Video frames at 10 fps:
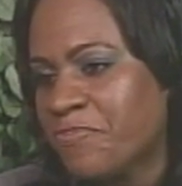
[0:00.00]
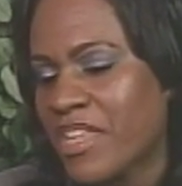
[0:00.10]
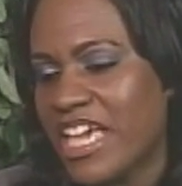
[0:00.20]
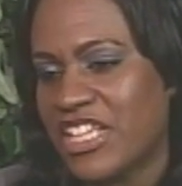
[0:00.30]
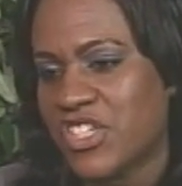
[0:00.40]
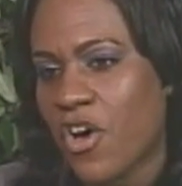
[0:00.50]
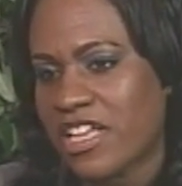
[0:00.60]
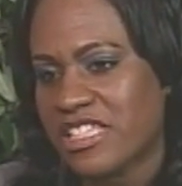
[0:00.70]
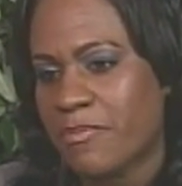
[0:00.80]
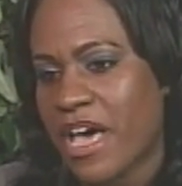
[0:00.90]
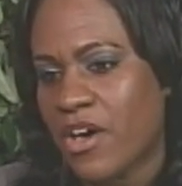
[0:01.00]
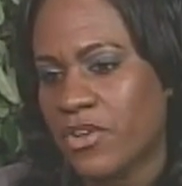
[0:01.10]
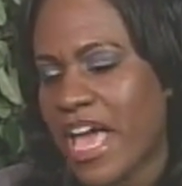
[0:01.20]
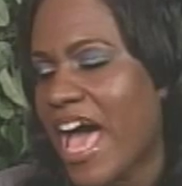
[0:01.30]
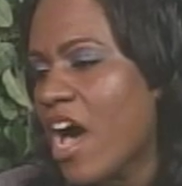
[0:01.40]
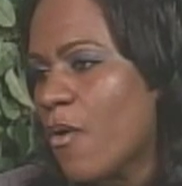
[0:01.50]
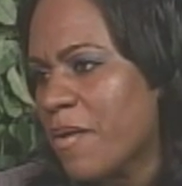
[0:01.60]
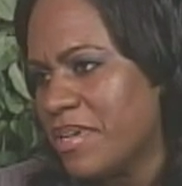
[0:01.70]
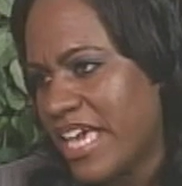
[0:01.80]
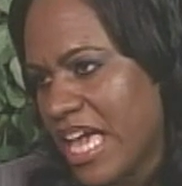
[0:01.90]
It talks about how I
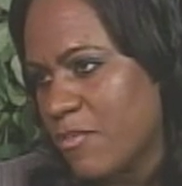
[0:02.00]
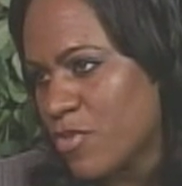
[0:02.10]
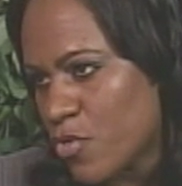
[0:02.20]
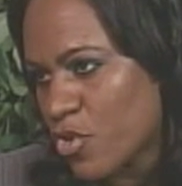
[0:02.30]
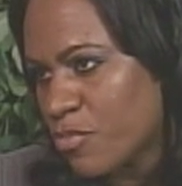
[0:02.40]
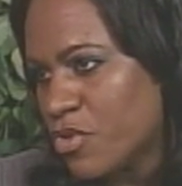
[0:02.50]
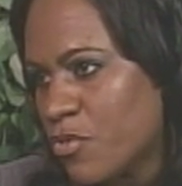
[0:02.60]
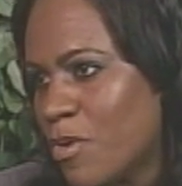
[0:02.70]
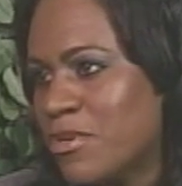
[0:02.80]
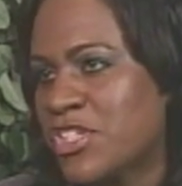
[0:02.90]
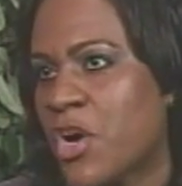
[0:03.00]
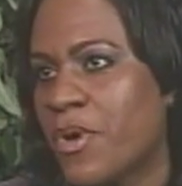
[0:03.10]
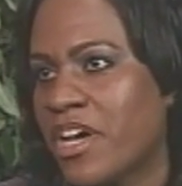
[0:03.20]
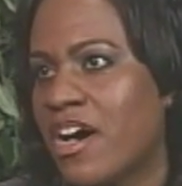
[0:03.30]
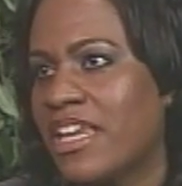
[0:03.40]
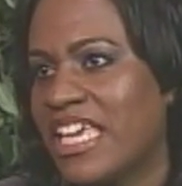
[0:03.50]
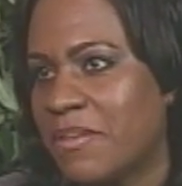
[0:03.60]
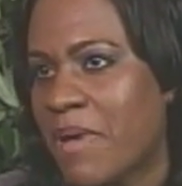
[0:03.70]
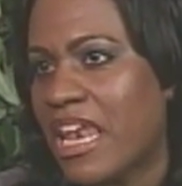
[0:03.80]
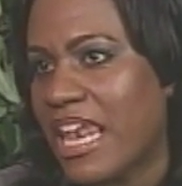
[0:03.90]
became vulnerable, what was going on in
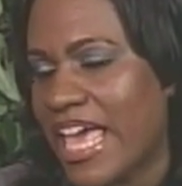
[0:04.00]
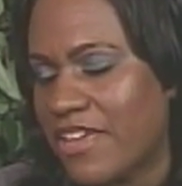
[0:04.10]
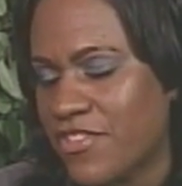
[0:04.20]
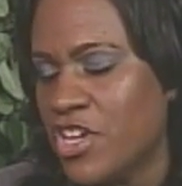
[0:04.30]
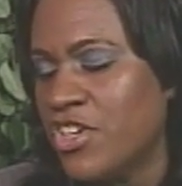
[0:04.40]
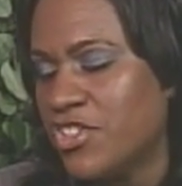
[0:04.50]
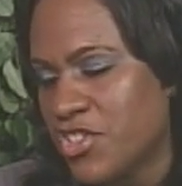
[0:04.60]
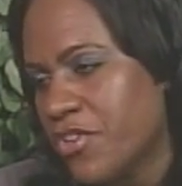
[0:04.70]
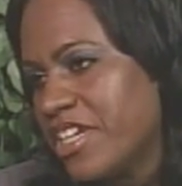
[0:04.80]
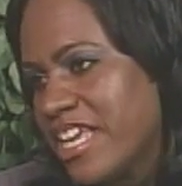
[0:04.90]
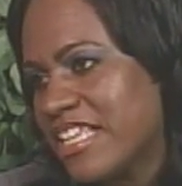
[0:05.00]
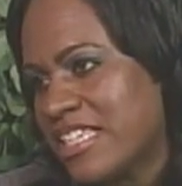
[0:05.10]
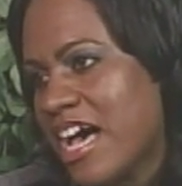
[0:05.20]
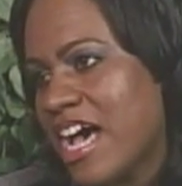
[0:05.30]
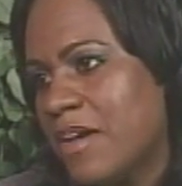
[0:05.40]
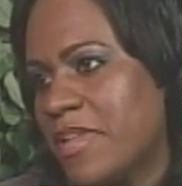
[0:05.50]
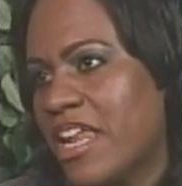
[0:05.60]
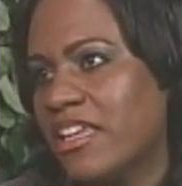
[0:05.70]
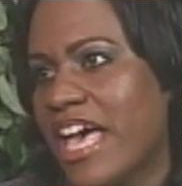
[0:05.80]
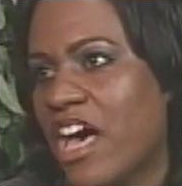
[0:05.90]
my life during that time that
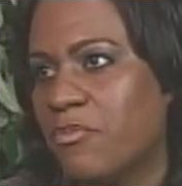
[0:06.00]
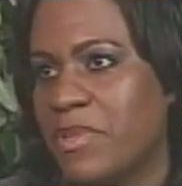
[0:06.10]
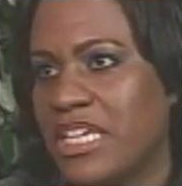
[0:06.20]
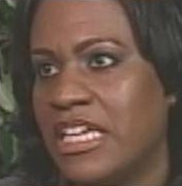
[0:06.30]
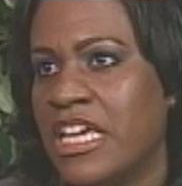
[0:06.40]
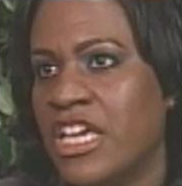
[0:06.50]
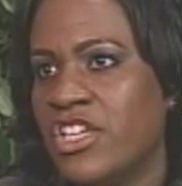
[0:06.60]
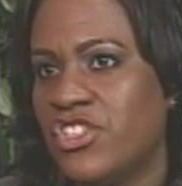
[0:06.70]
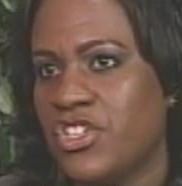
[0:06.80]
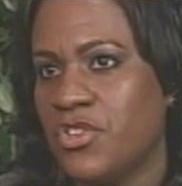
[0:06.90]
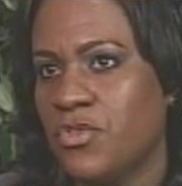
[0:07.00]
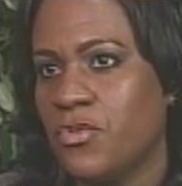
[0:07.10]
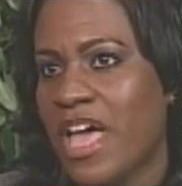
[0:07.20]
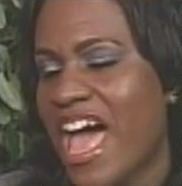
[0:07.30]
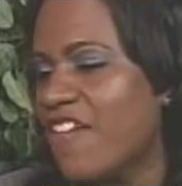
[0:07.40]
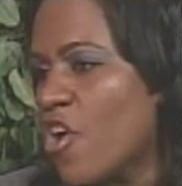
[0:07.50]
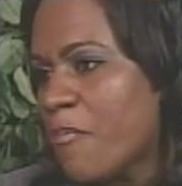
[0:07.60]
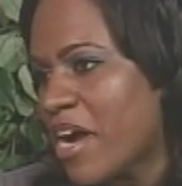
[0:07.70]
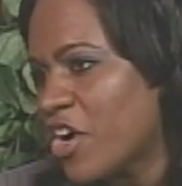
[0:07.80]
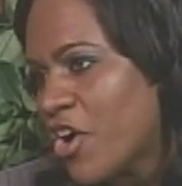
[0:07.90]
allowed me to have all
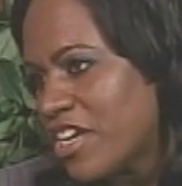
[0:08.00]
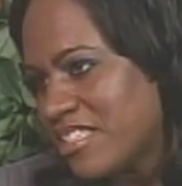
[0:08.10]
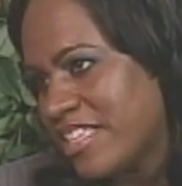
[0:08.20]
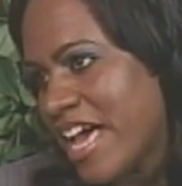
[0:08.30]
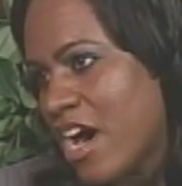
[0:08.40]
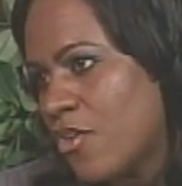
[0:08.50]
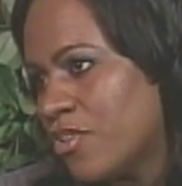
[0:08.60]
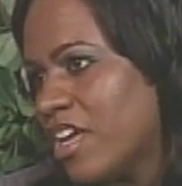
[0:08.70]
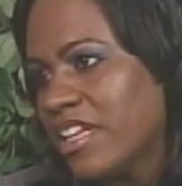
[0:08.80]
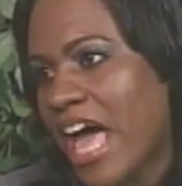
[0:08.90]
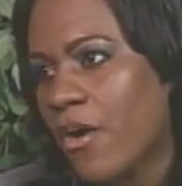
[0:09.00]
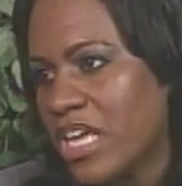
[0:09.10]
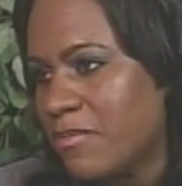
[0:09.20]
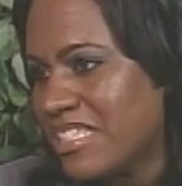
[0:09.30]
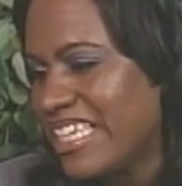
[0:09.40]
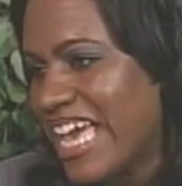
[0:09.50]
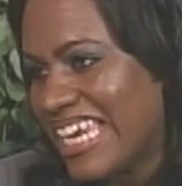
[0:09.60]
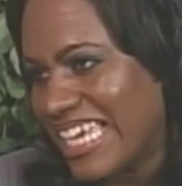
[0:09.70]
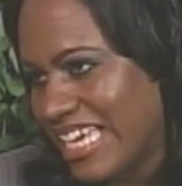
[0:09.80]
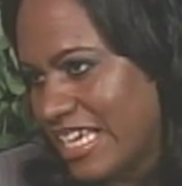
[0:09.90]
my guards down, allow him to
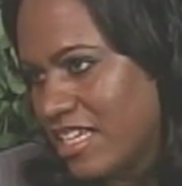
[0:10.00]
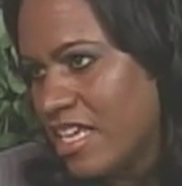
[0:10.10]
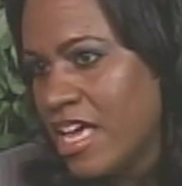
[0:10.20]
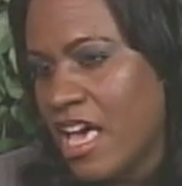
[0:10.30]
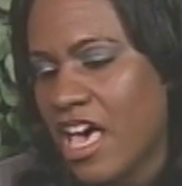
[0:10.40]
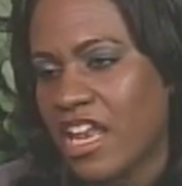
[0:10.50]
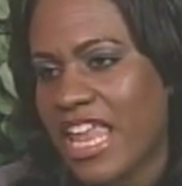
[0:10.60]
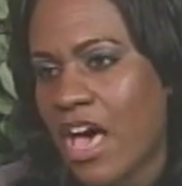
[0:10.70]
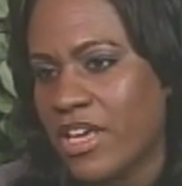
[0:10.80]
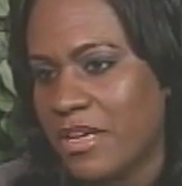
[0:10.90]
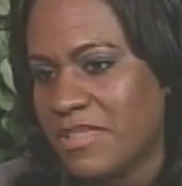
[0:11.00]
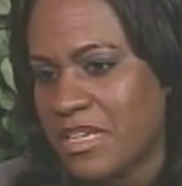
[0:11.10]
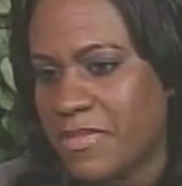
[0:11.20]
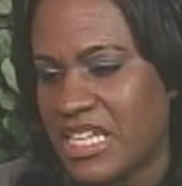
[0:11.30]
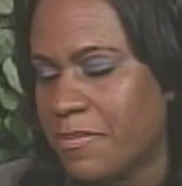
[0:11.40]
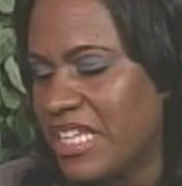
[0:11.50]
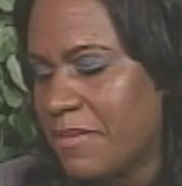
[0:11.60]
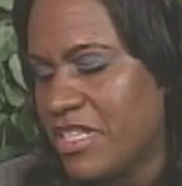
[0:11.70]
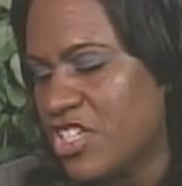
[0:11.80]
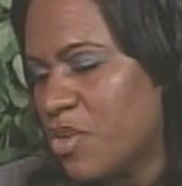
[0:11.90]
get in, and allow him to manipulate
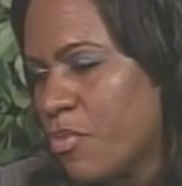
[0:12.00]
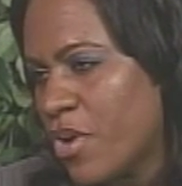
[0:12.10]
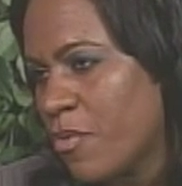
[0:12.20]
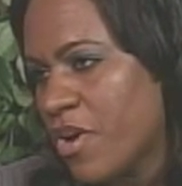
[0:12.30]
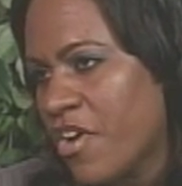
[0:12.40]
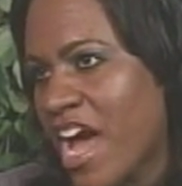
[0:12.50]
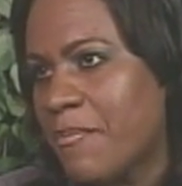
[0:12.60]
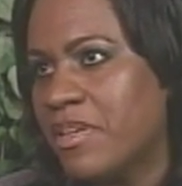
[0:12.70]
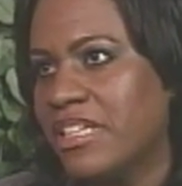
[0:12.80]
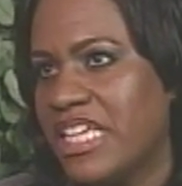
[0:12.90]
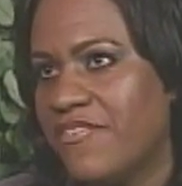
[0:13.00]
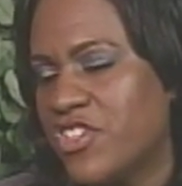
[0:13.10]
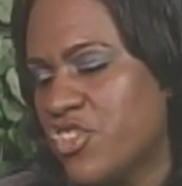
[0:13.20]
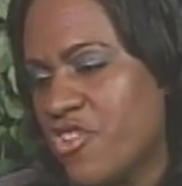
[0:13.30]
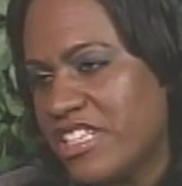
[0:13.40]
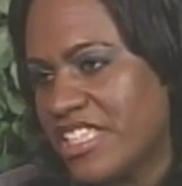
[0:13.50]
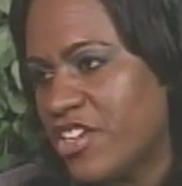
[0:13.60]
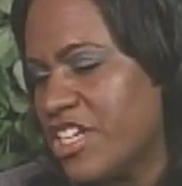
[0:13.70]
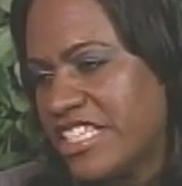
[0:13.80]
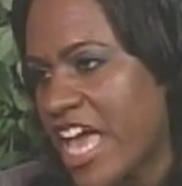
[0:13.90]
me to the point where I believed and trusted
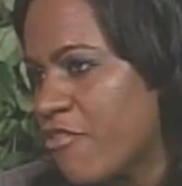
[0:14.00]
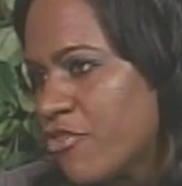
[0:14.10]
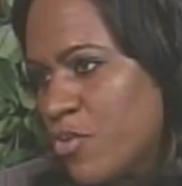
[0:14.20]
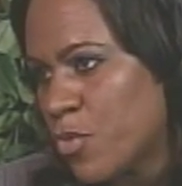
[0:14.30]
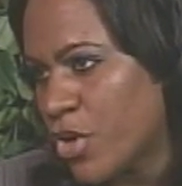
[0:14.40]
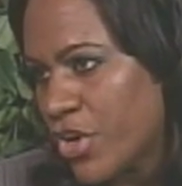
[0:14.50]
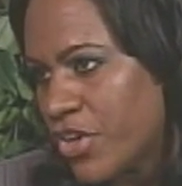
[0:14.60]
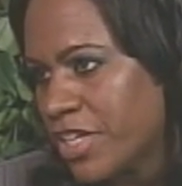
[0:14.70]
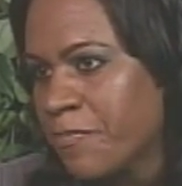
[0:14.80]
on his every word.